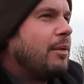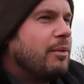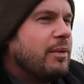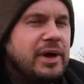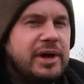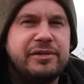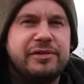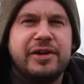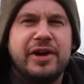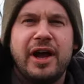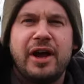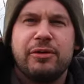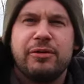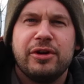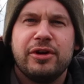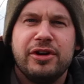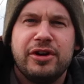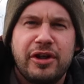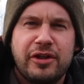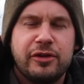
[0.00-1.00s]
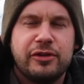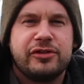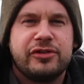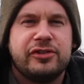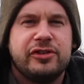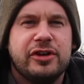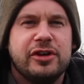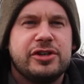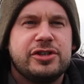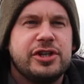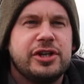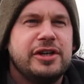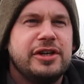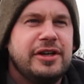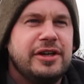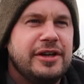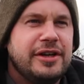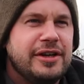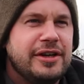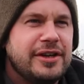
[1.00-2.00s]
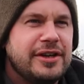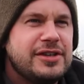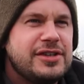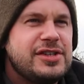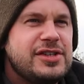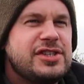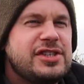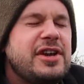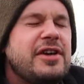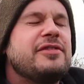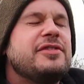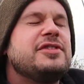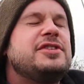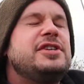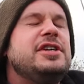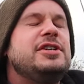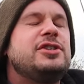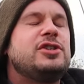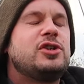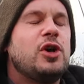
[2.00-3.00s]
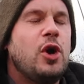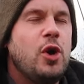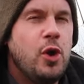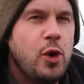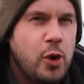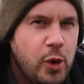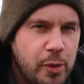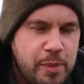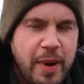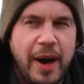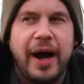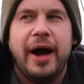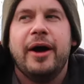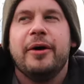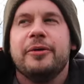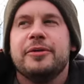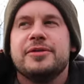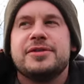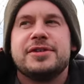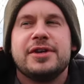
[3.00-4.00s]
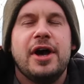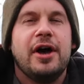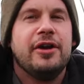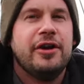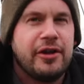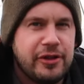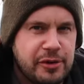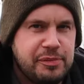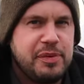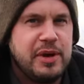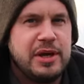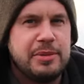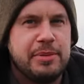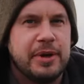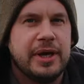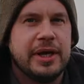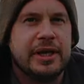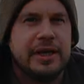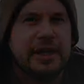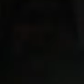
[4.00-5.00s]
we've nailed another sturgeon 72 pounds another PP